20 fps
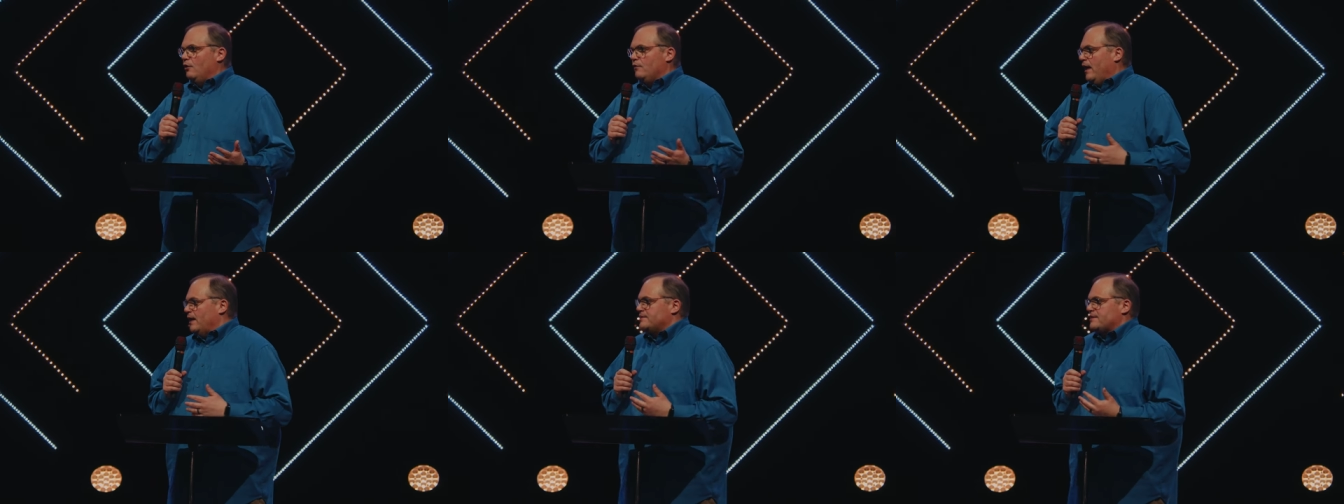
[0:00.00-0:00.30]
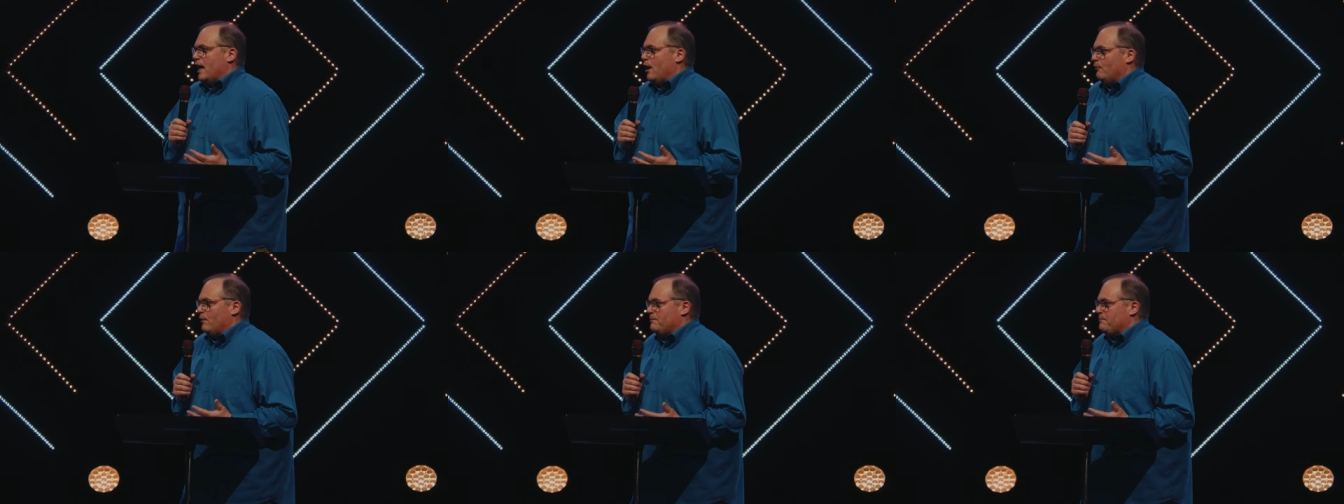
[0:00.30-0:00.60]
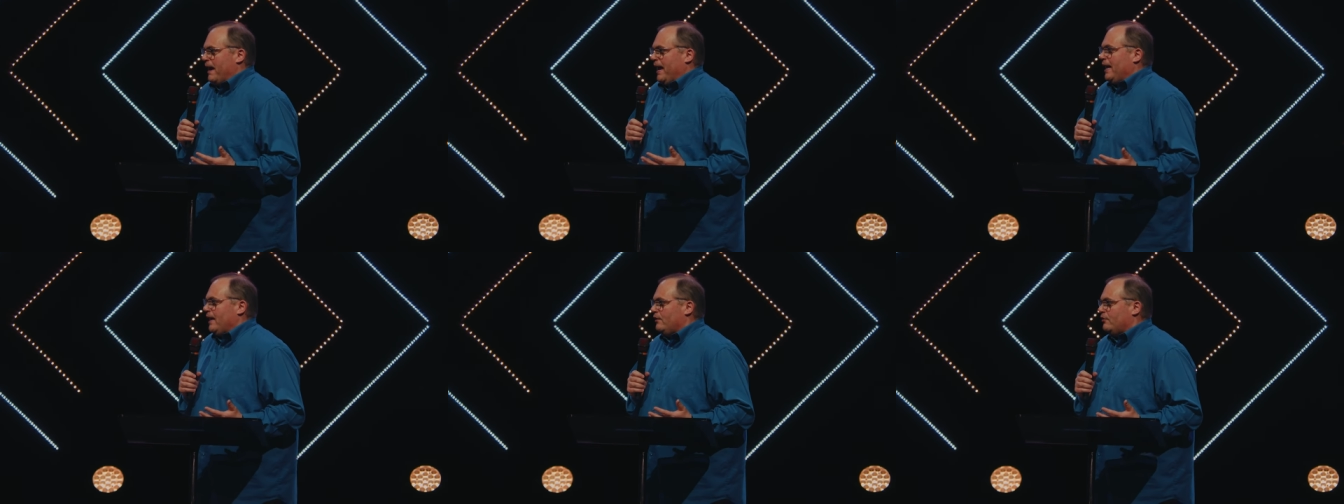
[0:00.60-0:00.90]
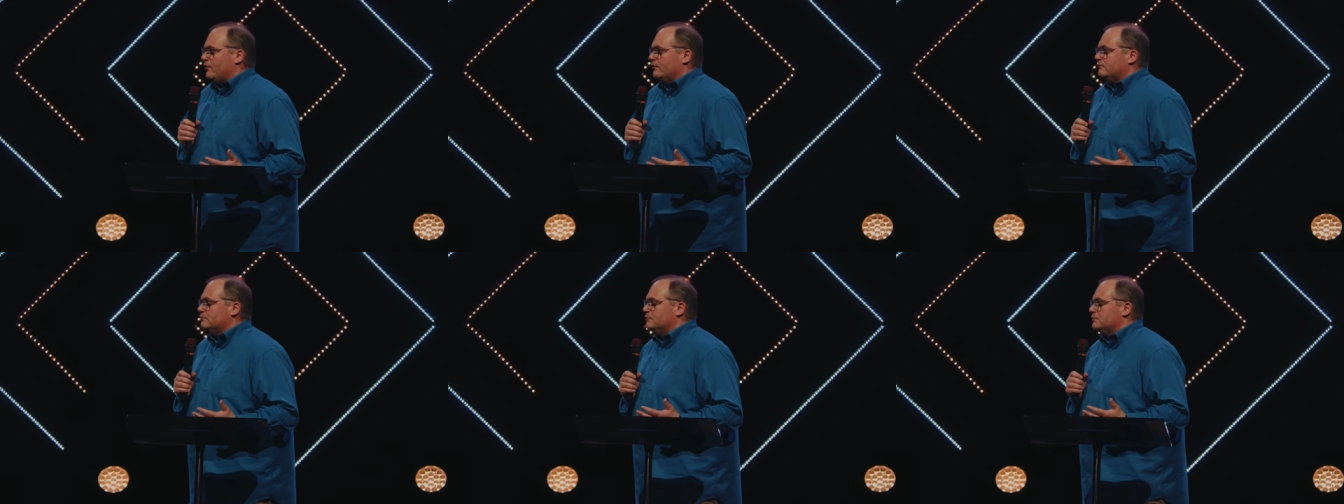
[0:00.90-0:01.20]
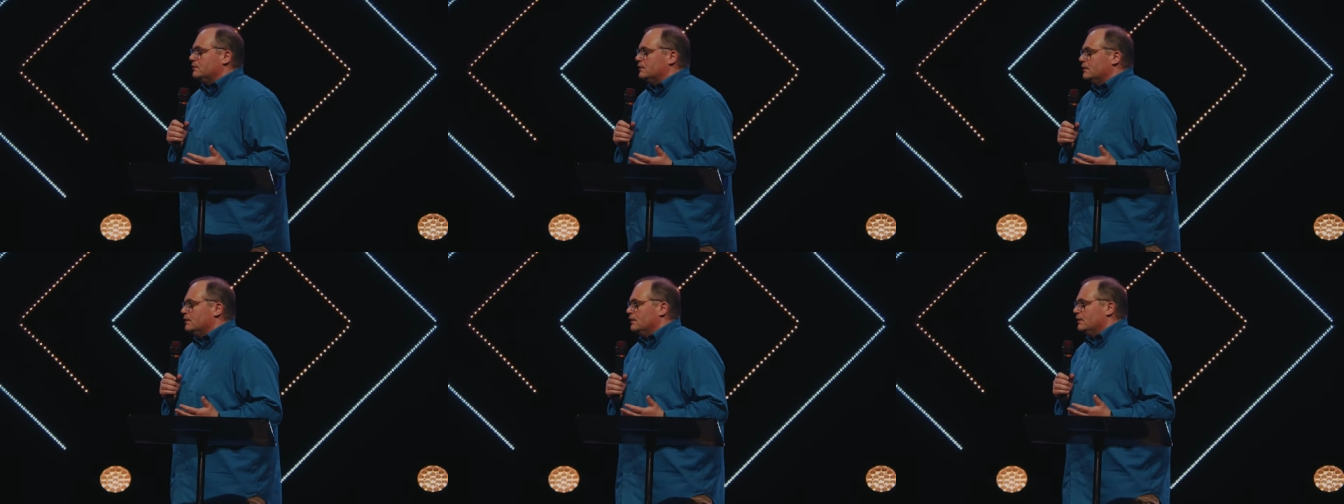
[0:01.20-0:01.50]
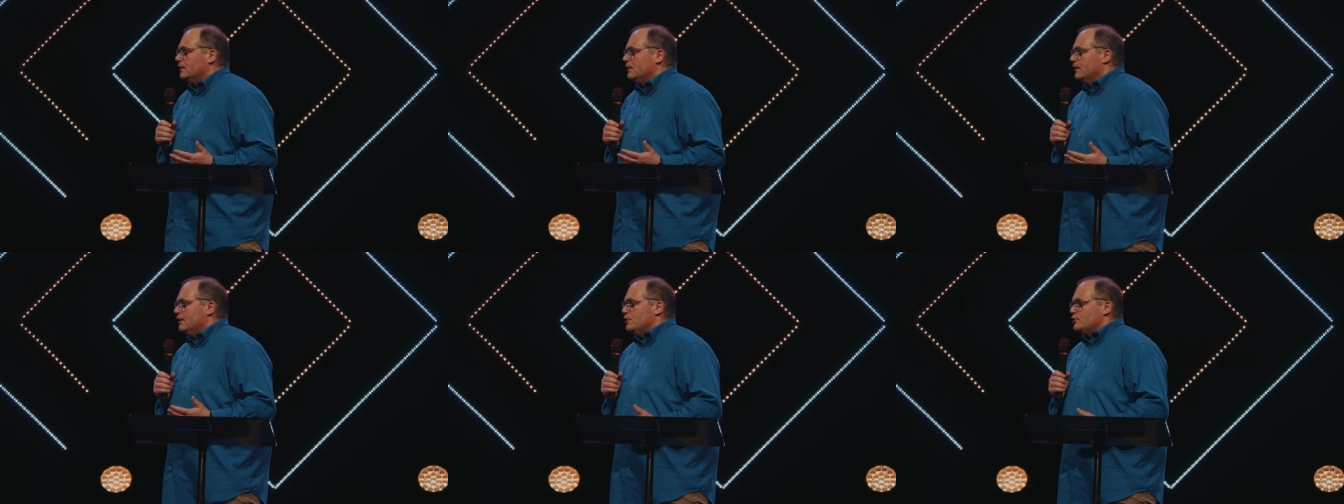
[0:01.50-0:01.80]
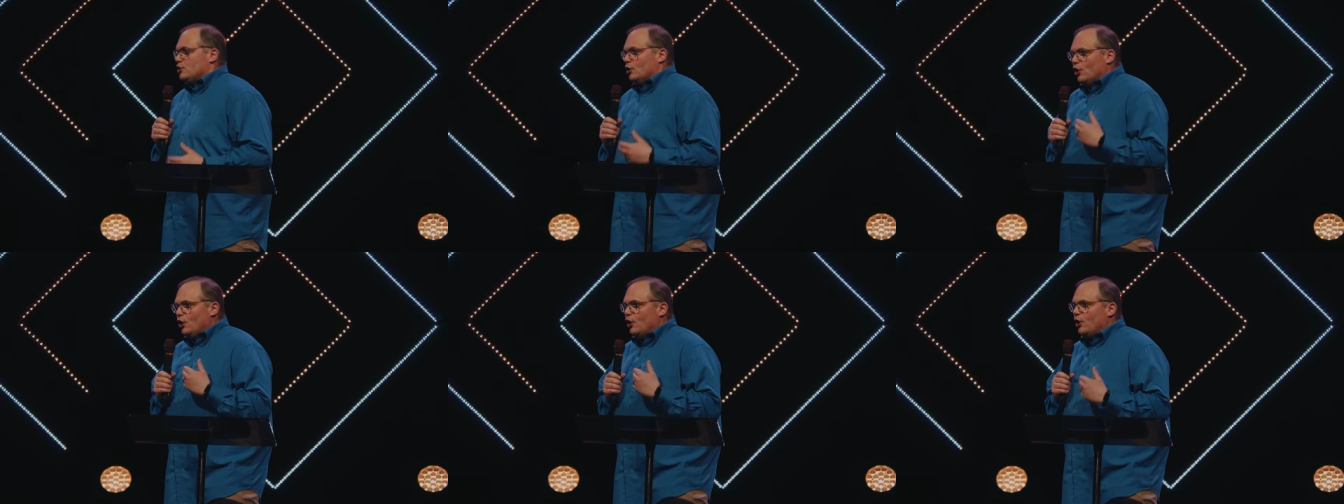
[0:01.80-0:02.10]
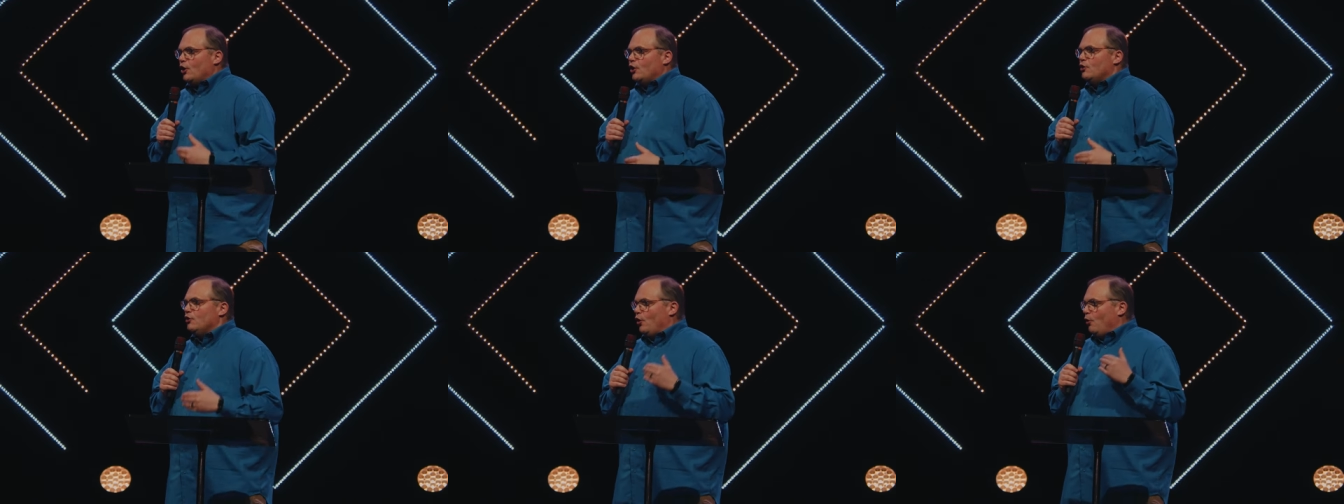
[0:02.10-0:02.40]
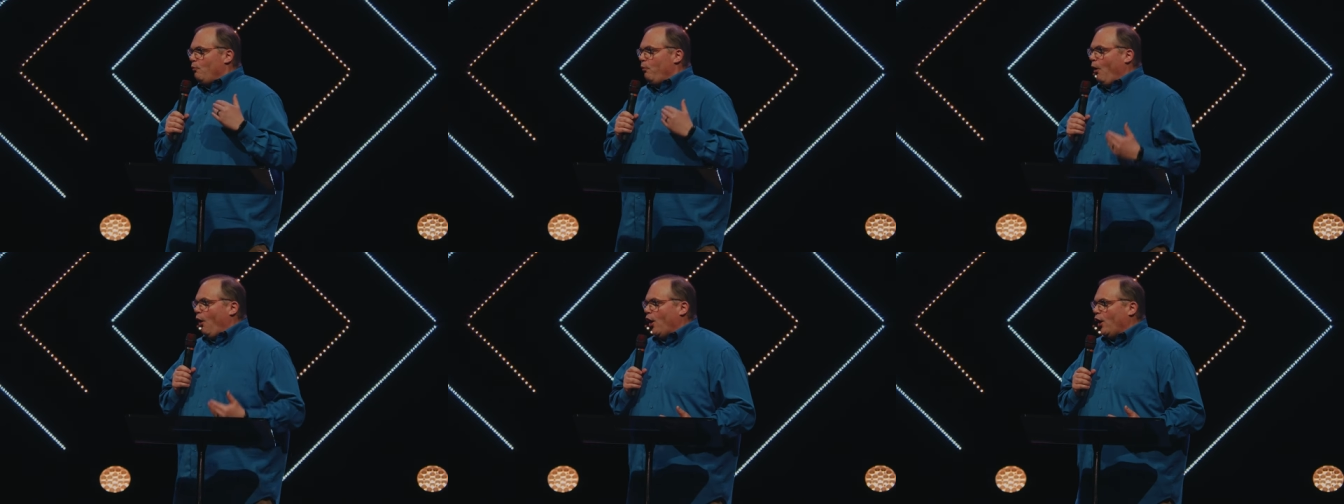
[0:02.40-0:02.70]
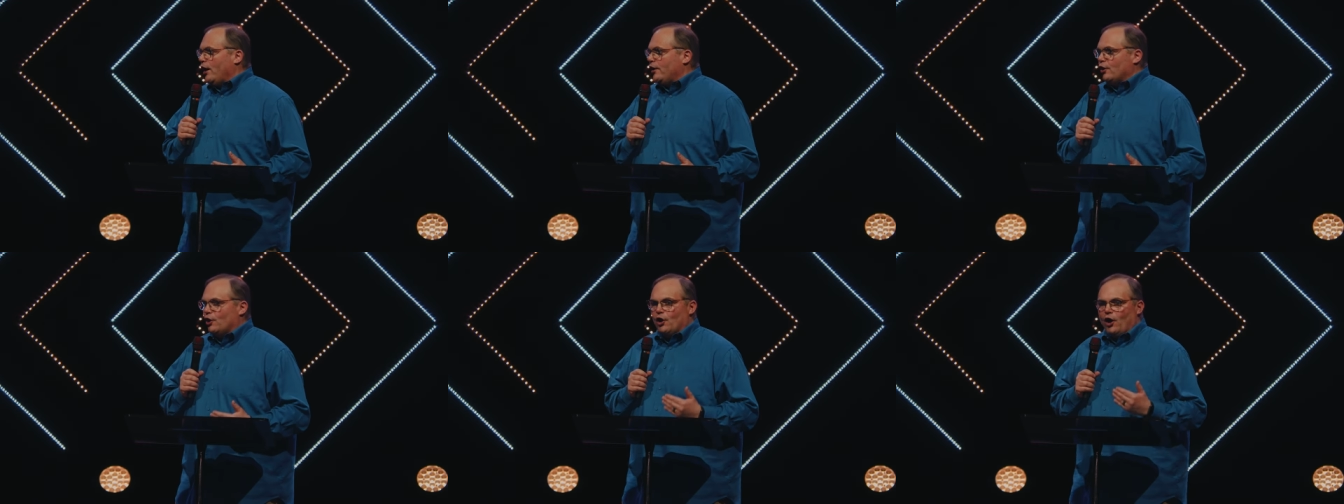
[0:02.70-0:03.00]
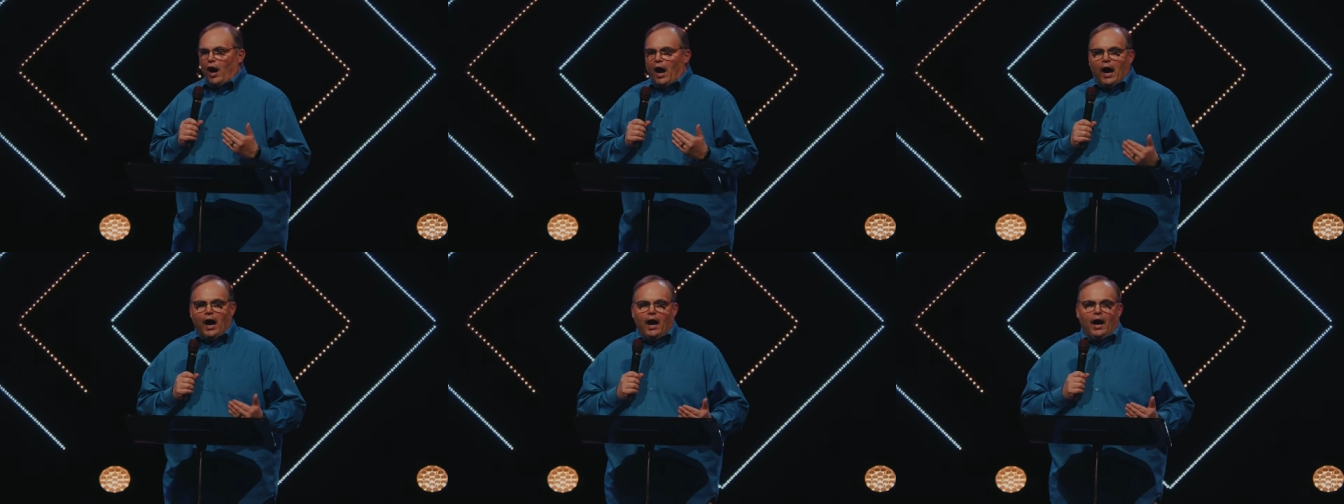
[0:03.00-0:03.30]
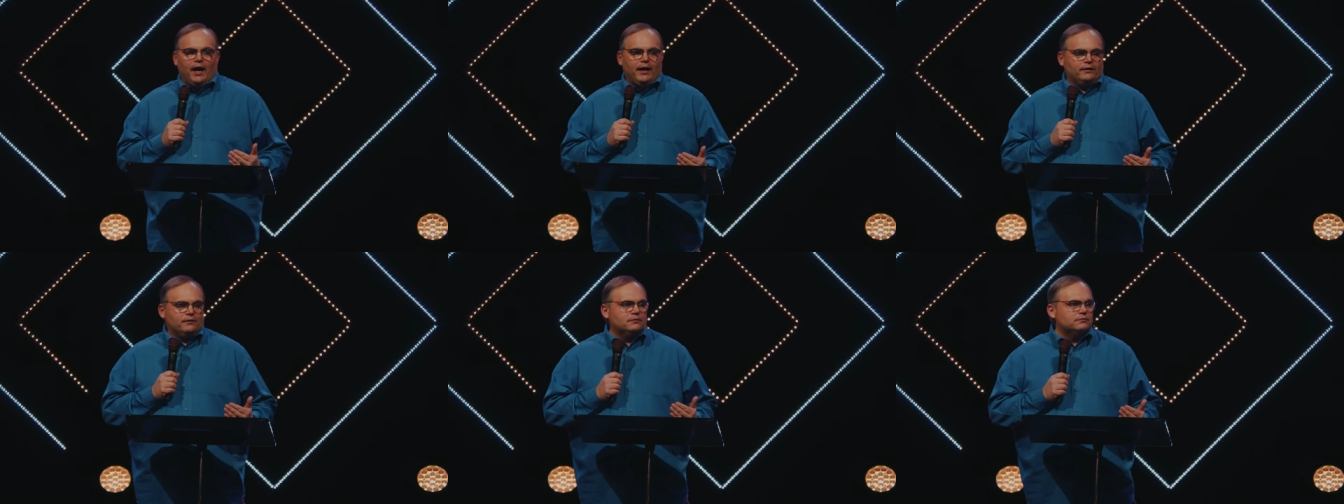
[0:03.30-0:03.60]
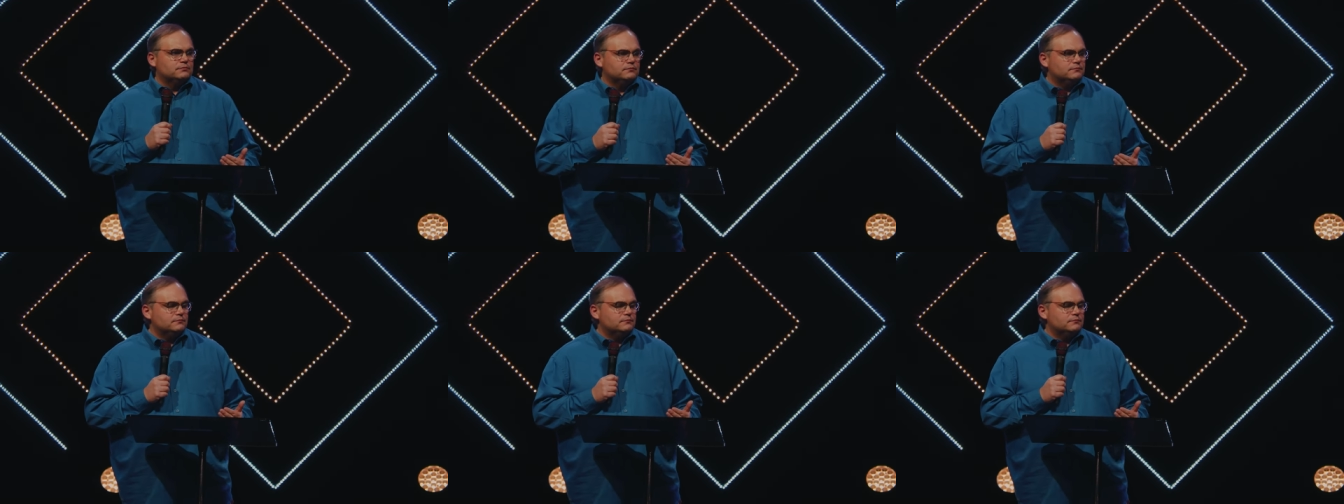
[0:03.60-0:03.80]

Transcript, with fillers: That's how we bathe. Turn the water on.